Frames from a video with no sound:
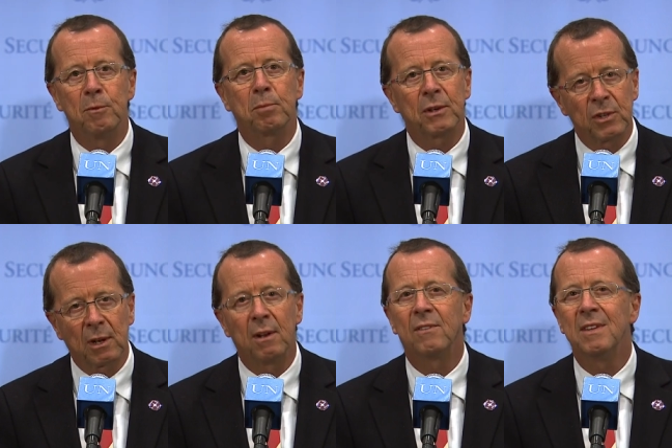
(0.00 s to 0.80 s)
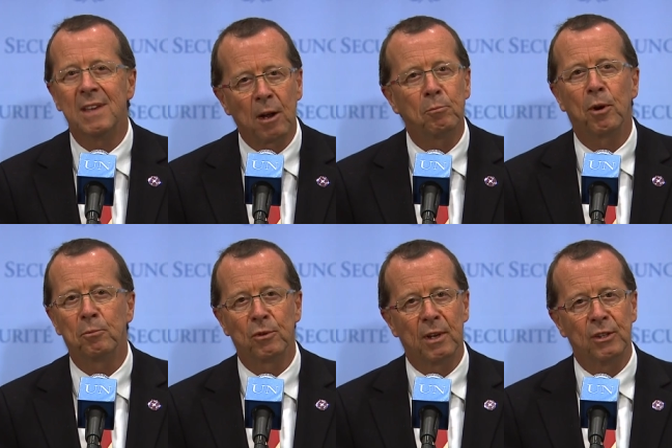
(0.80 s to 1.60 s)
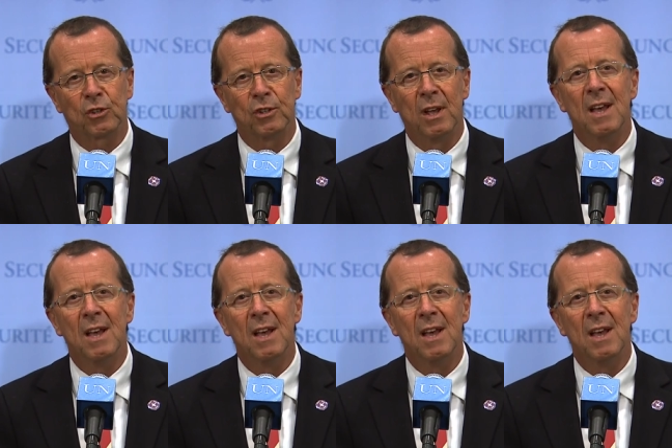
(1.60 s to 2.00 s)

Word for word: in particular the young population.